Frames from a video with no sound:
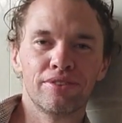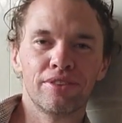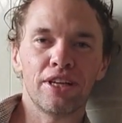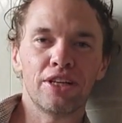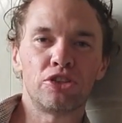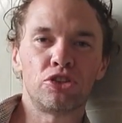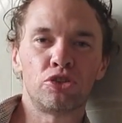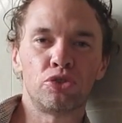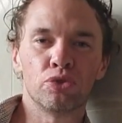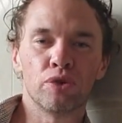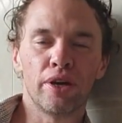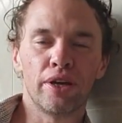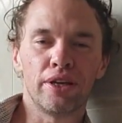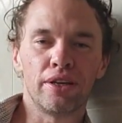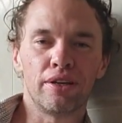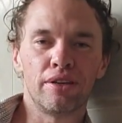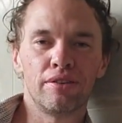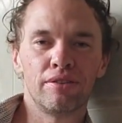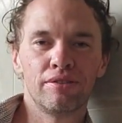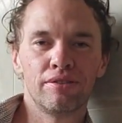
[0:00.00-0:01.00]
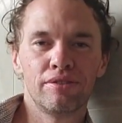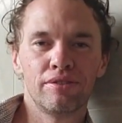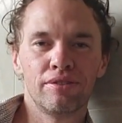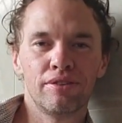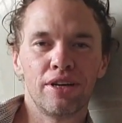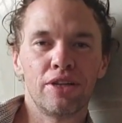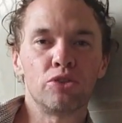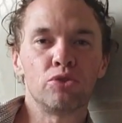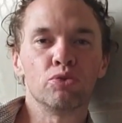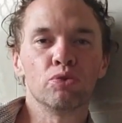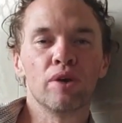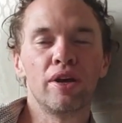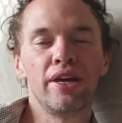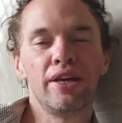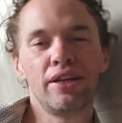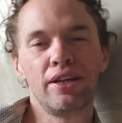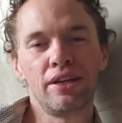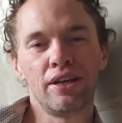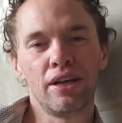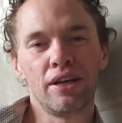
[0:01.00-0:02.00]
Let's drink. It's
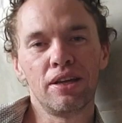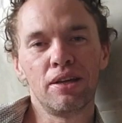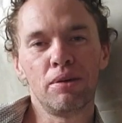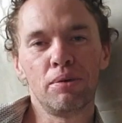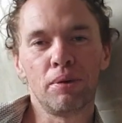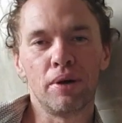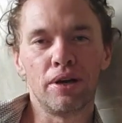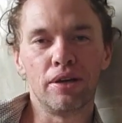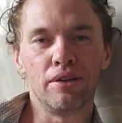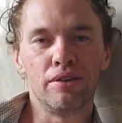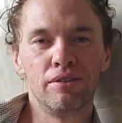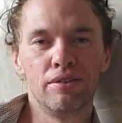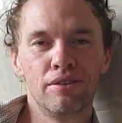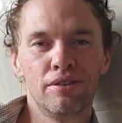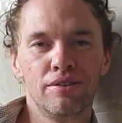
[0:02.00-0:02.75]
raining anyway.